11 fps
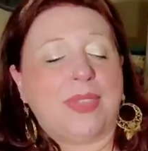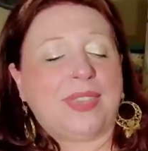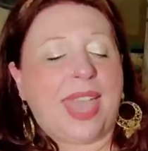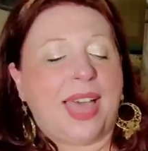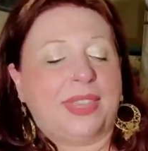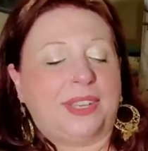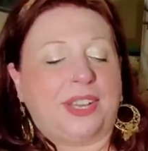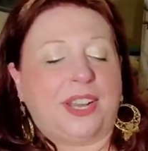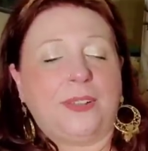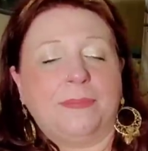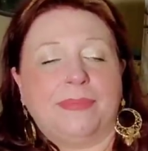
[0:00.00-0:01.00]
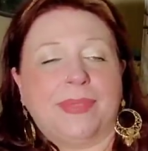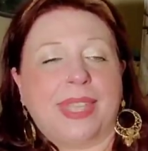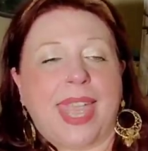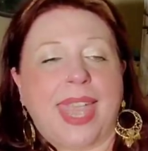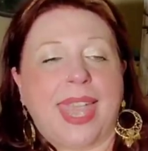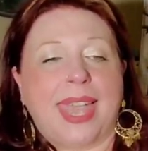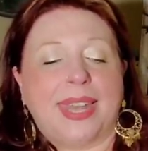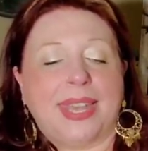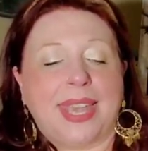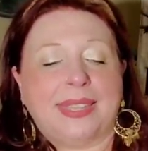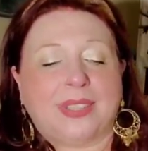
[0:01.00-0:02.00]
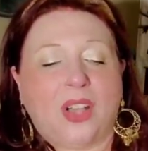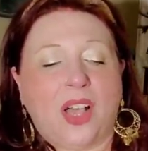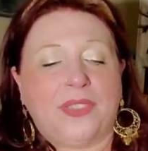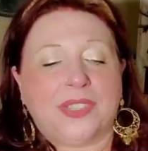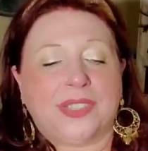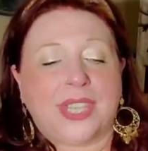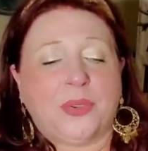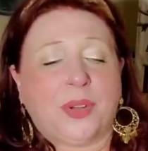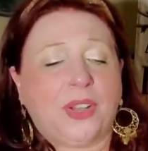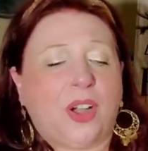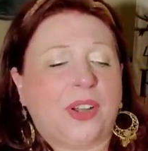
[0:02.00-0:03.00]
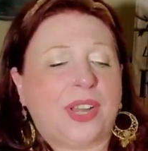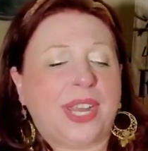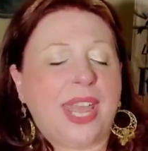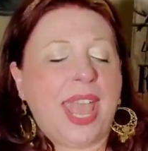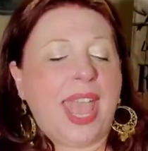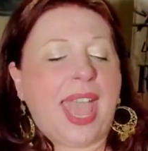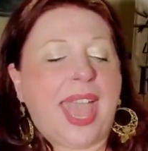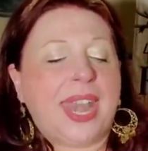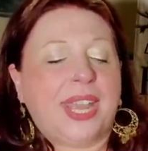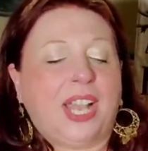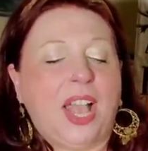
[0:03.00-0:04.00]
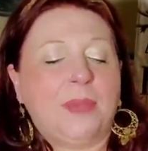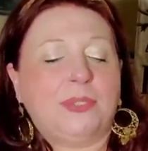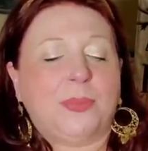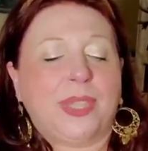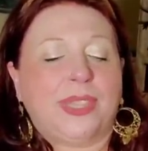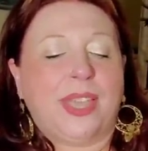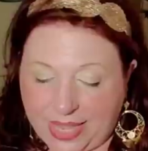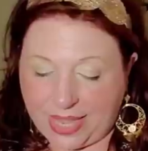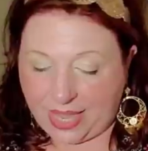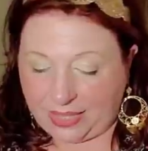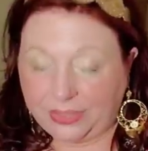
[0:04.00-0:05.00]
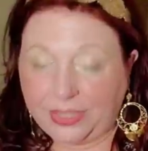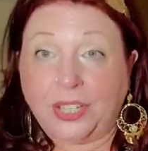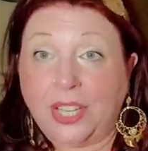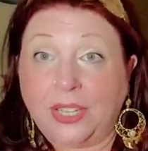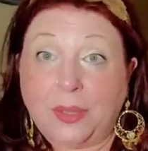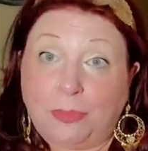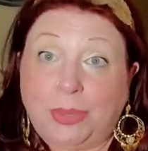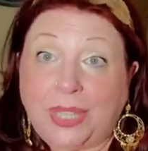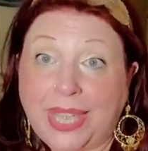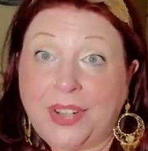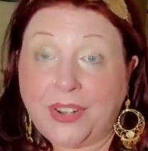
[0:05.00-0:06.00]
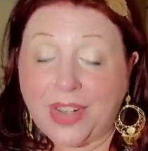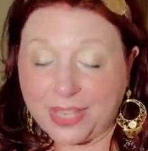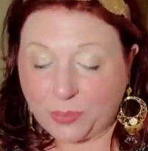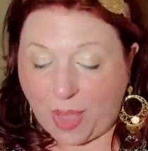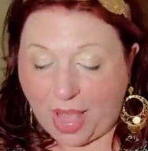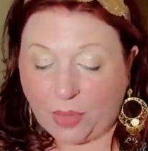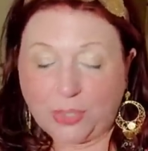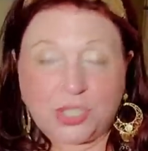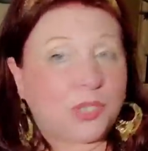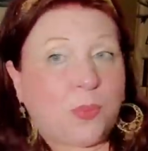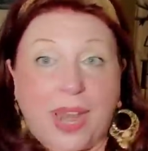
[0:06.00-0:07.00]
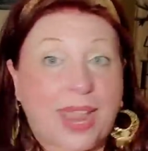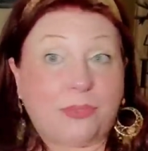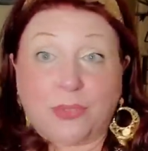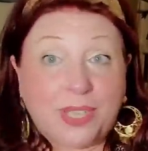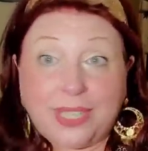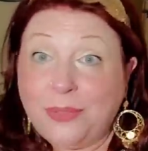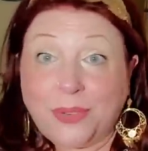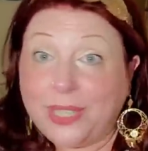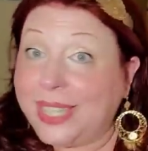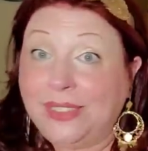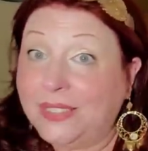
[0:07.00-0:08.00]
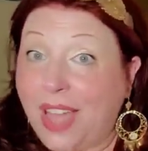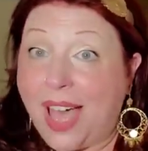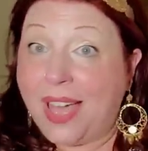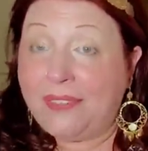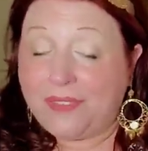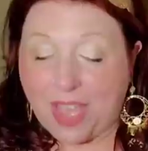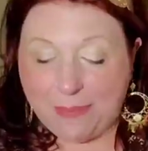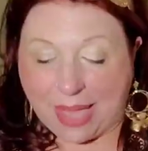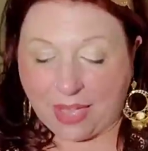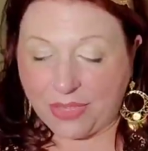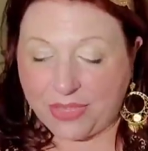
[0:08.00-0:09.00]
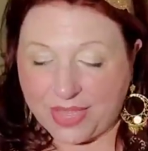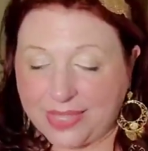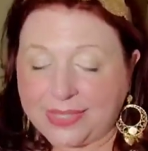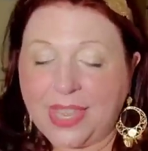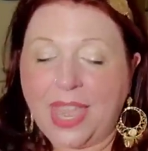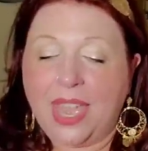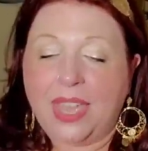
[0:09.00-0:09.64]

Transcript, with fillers: month calendar and it's called the secret garden and it comes with a little planner as well which is what i really really love about this